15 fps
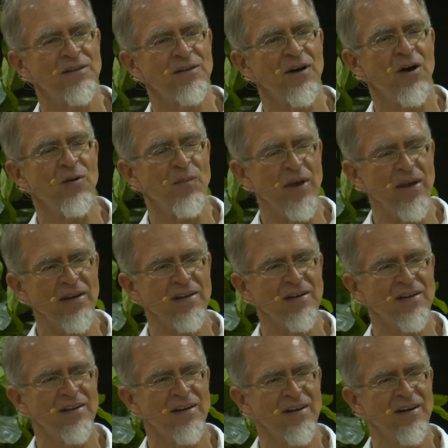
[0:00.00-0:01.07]
Amen.
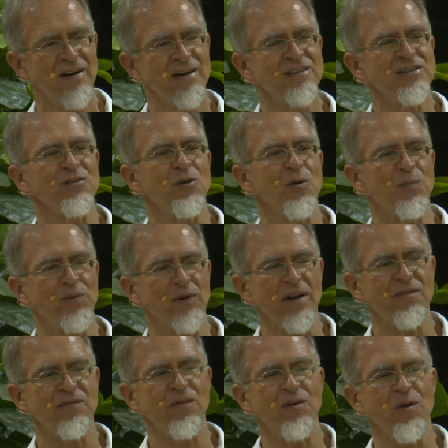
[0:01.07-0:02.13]
So you pray
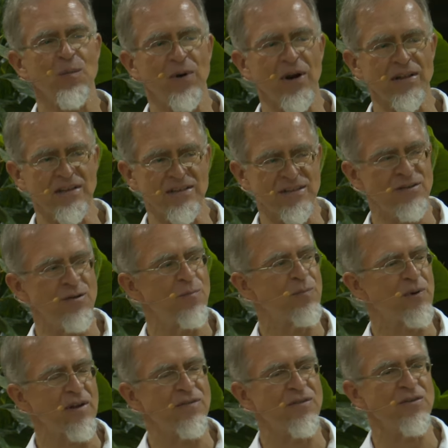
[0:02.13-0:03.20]
for your brothers and you
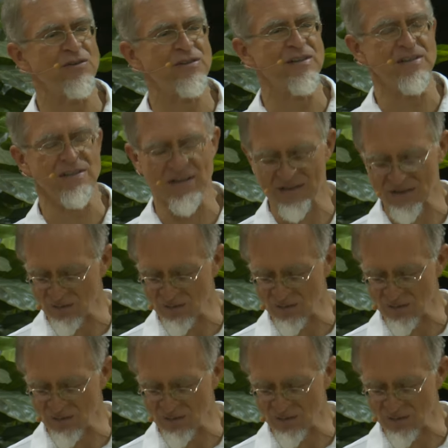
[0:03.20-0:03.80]
pray for your sisters